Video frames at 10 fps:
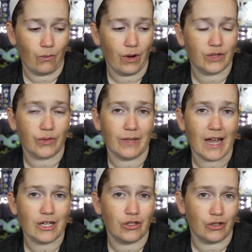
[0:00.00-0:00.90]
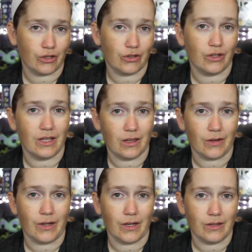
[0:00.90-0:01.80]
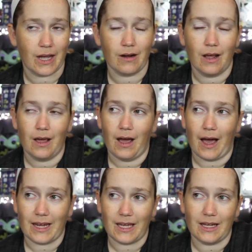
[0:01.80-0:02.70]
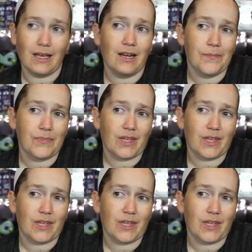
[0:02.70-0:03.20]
ones from last year should in theory go down. I get it.